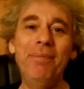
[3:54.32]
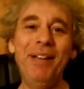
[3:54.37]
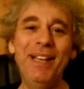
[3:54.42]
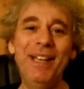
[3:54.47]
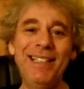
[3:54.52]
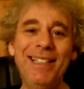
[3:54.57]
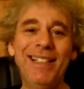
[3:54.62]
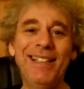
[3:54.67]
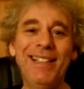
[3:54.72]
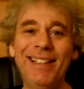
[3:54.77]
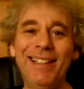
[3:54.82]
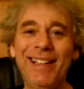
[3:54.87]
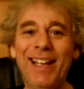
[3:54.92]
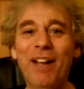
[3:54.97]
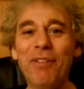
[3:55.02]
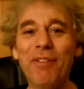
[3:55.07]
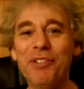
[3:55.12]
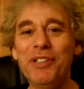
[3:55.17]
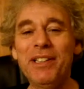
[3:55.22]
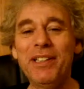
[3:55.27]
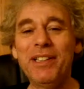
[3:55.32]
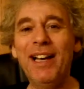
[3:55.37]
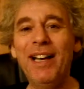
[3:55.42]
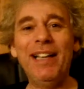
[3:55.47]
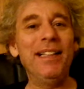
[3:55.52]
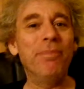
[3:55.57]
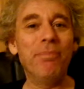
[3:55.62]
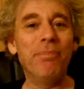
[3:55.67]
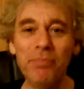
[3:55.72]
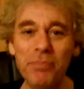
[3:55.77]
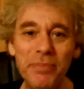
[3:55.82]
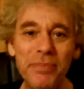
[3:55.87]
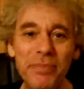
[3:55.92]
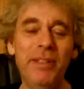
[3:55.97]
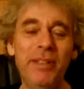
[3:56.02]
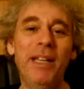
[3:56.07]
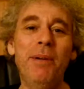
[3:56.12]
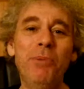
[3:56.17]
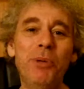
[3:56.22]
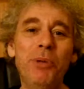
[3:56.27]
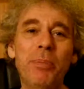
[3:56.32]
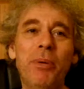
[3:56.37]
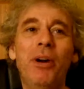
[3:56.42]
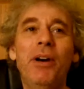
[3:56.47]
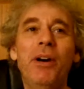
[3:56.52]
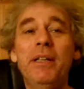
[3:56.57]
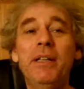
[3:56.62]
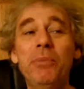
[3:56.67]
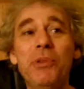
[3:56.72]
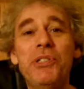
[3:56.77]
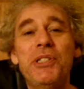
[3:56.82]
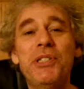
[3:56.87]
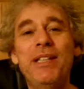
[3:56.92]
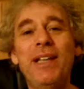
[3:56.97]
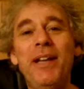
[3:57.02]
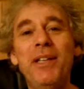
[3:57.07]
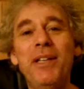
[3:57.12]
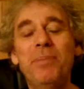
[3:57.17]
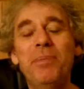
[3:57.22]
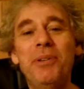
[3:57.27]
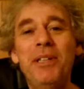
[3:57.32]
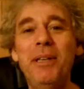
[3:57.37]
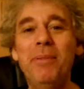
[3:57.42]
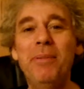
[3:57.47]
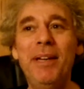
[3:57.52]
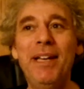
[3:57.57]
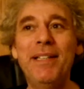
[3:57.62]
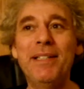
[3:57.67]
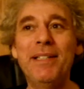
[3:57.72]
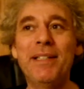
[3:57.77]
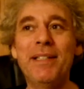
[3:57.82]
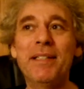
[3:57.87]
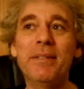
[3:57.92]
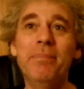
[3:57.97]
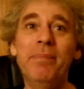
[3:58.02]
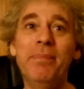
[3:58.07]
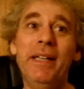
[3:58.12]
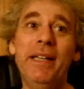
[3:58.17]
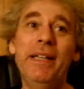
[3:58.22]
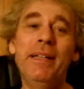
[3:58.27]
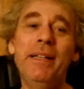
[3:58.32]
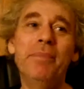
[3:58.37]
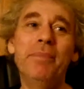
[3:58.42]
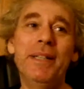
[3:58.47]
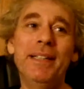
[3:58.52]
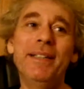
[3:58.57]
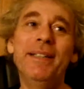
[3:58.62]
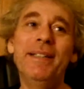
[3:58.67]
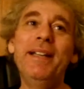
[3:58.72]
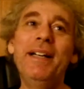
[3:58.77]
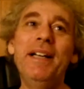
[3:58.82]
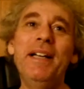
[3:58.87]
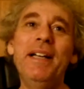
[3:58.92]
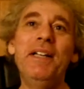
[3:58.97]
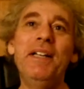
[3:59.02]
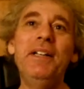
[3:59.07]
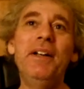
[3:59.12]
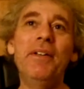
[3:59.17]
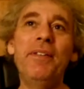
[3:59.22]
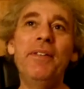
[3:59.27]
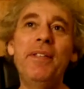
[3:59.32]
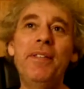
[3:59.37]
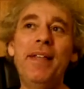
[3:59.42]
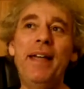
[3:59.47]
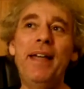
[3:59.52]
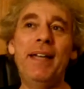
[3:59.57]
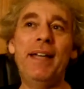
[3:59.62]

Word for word: Basically, like every night they would party, which sounds pretty amazing to me, but, you know, that,